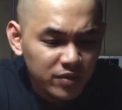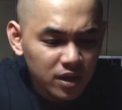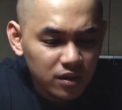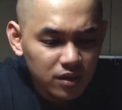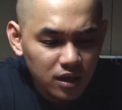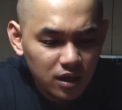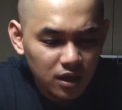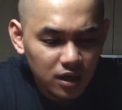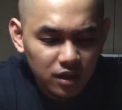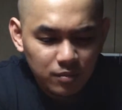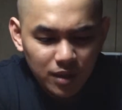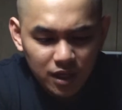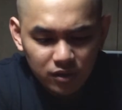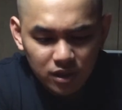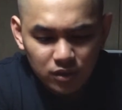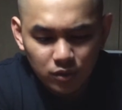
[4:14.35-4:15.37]
The
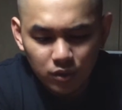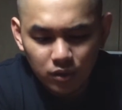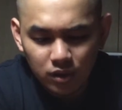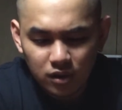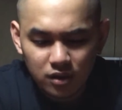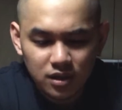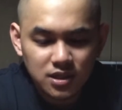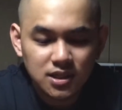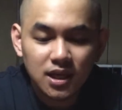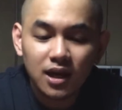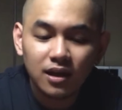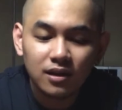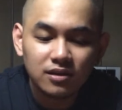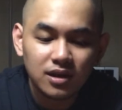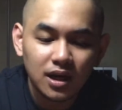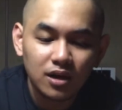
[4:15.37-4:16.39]
battery door is
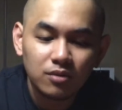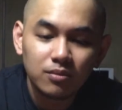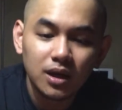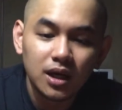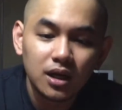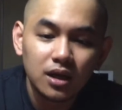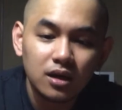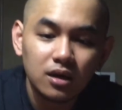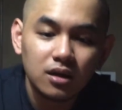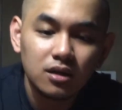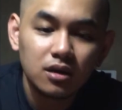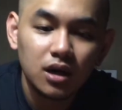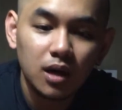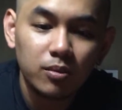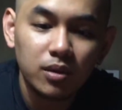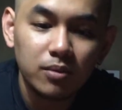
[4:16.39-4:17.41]
held down by a
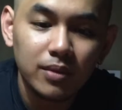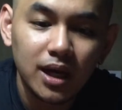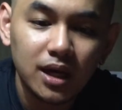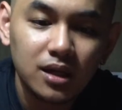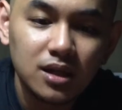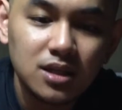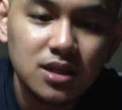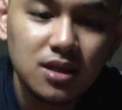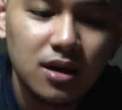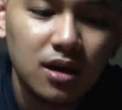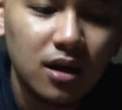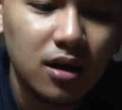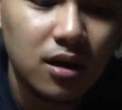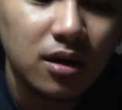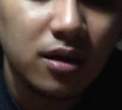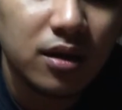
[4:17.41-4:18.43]
couple of magnets
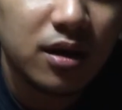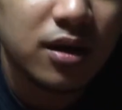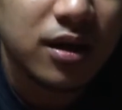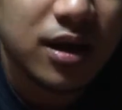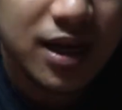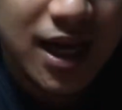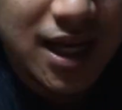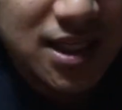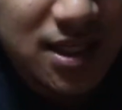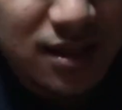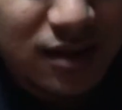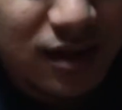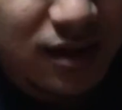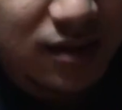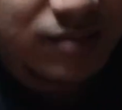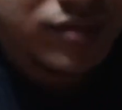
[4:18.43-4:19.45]
there. It has
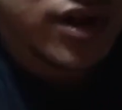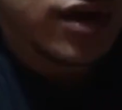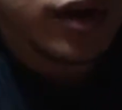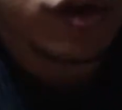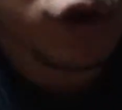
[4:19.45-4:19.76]
a a